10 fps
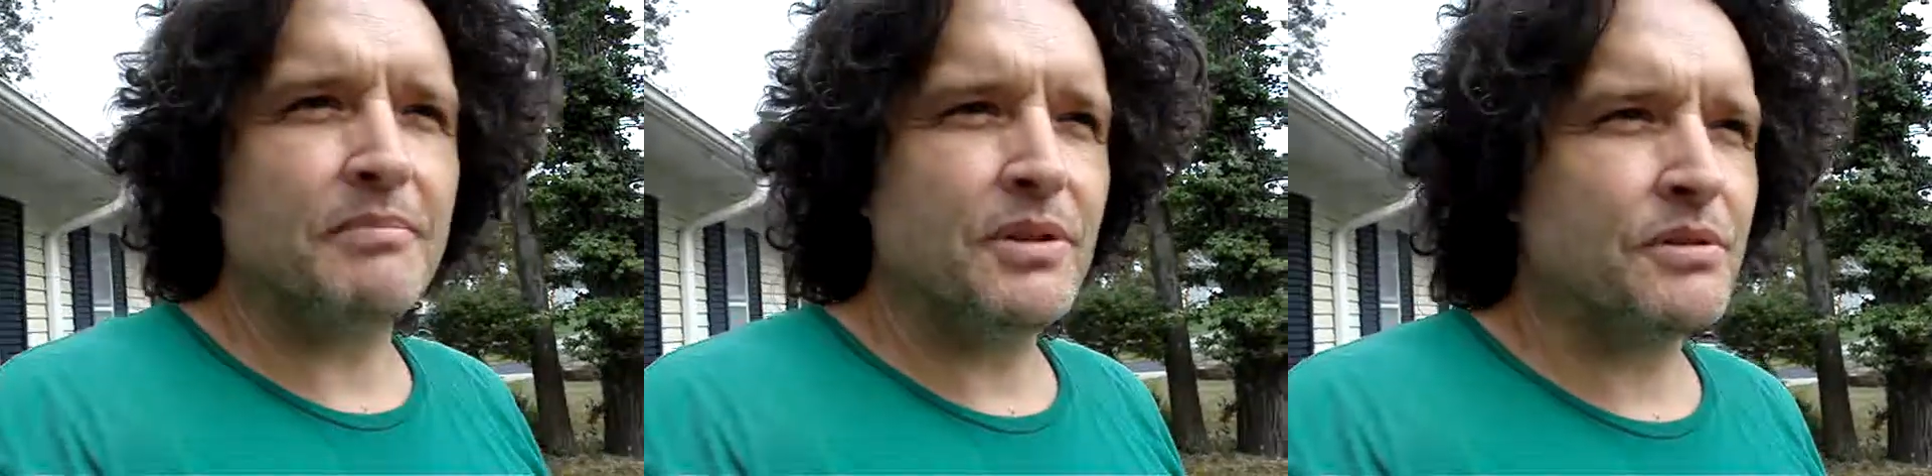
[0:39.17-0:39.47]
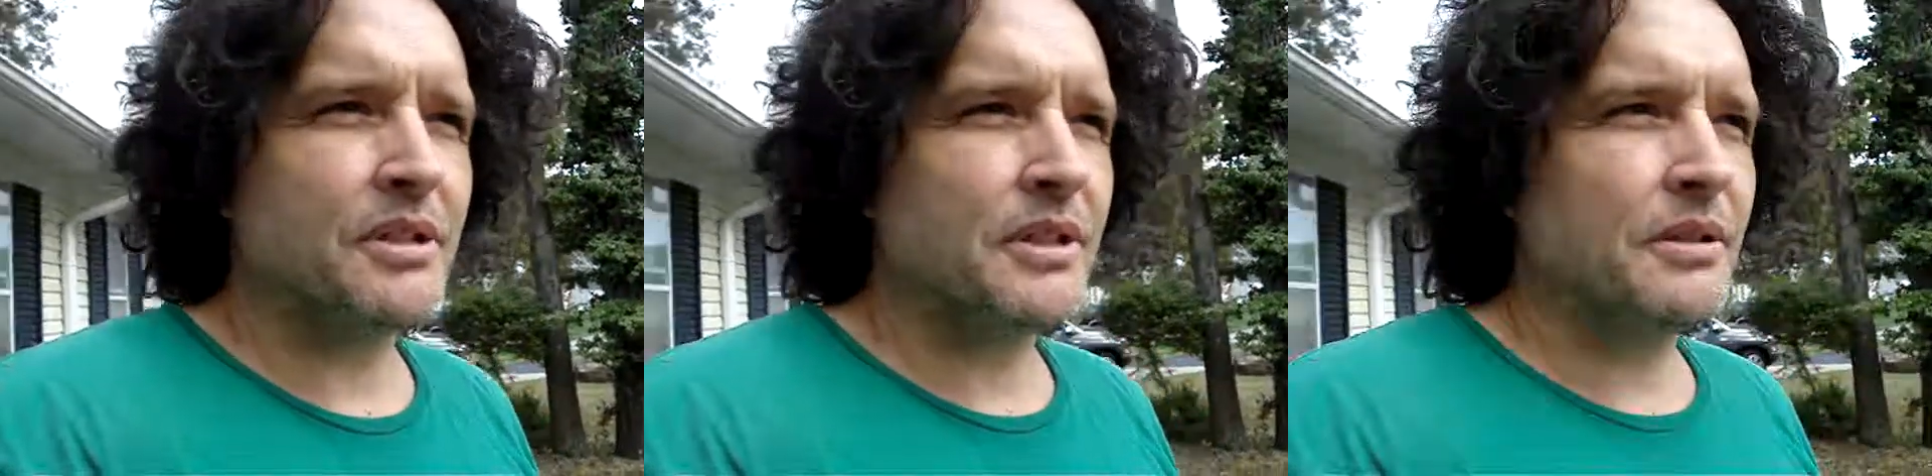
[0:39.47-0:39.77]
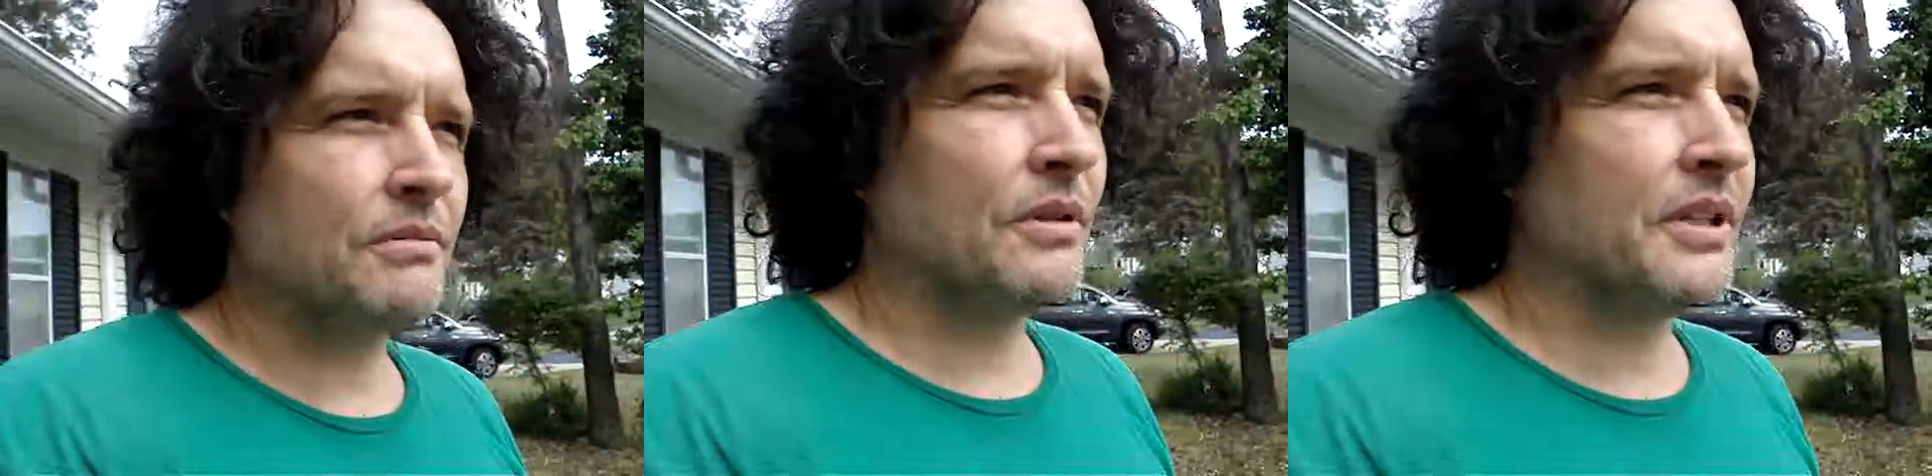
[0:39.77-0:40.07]
usually
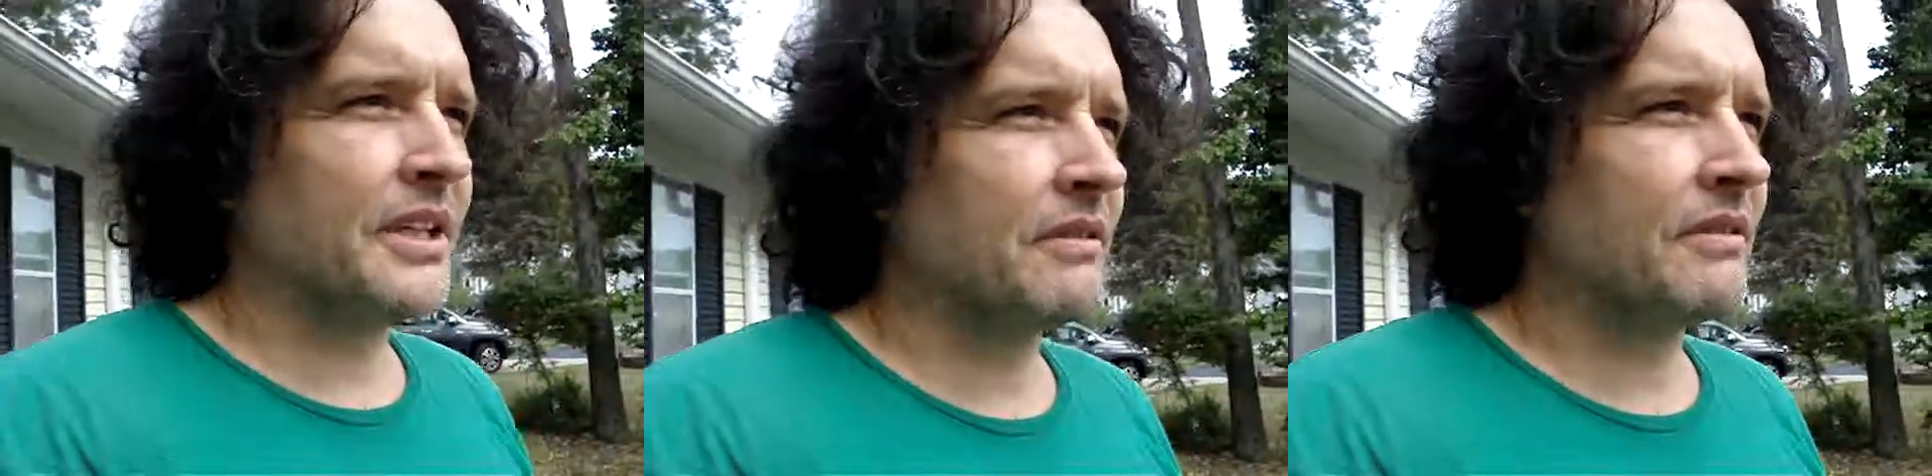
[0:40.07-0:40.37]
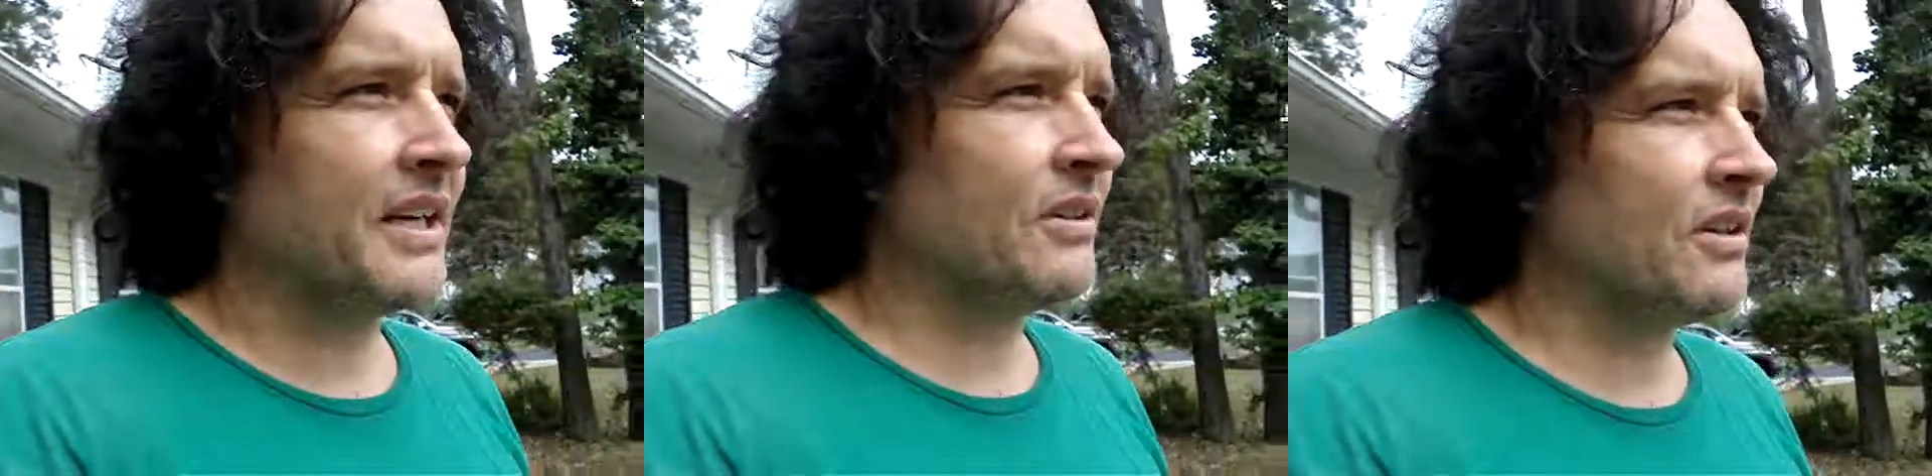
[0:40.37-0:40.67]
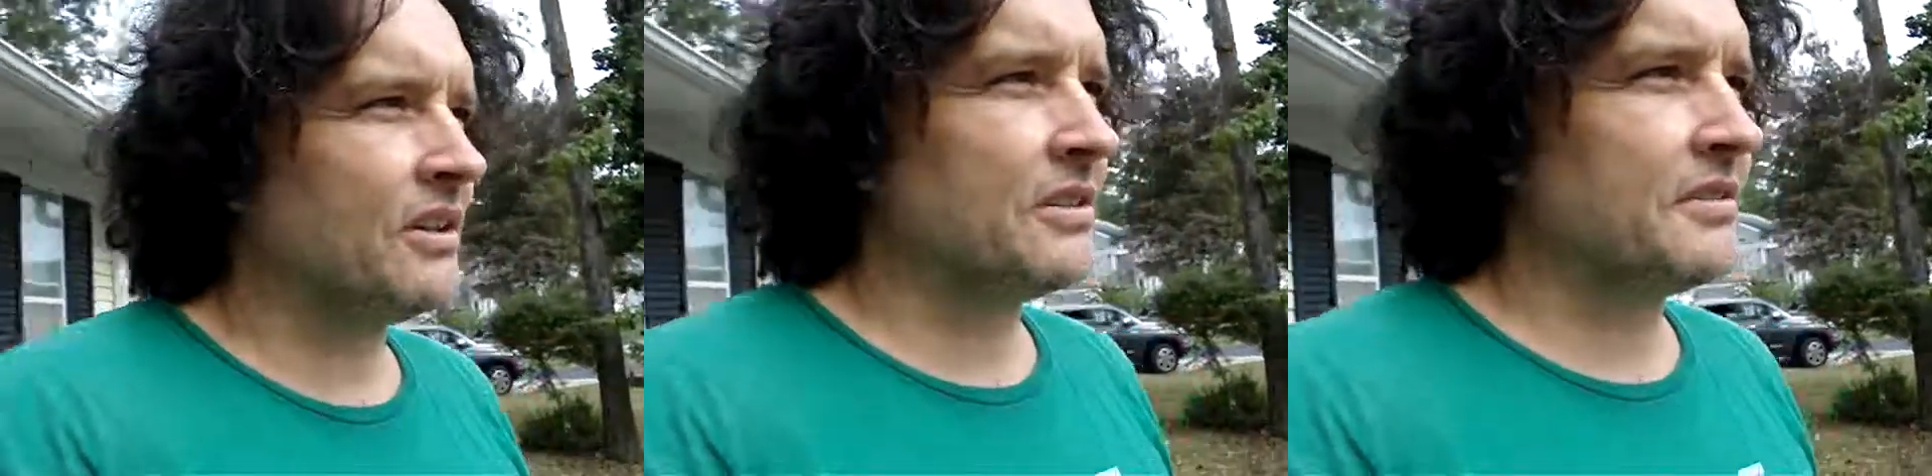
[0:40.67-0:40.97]
rolling around
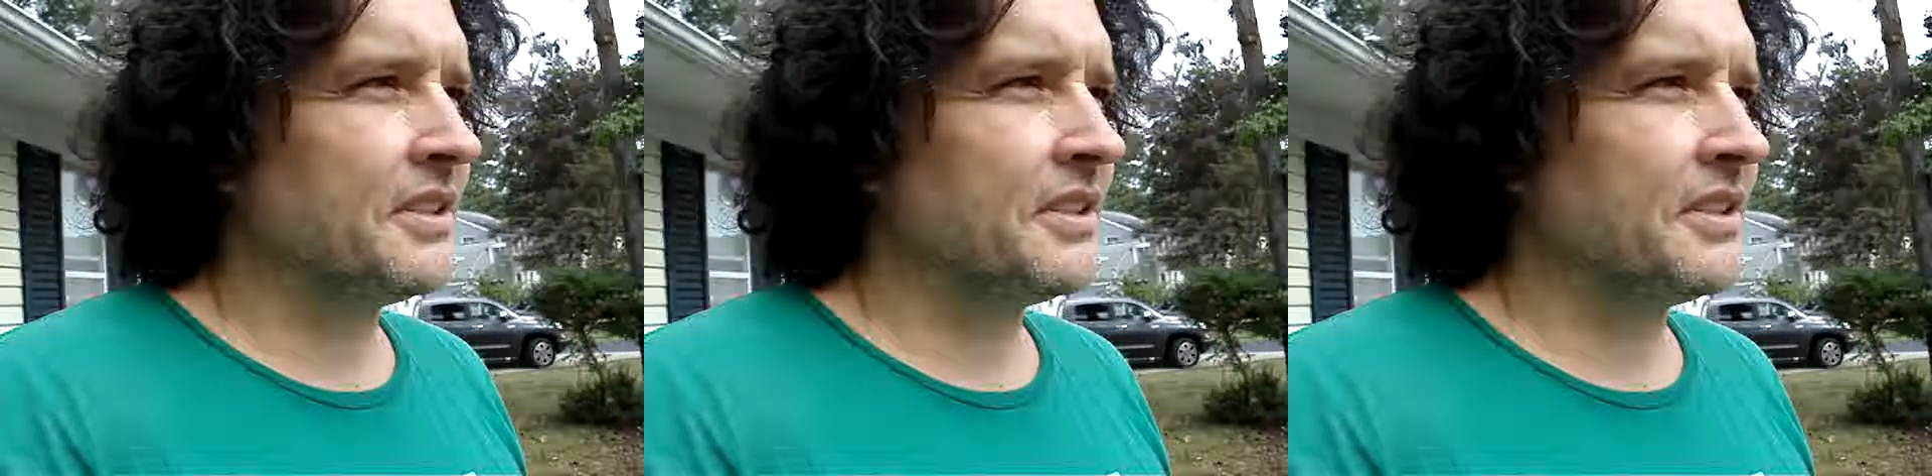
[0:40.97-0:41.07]
all over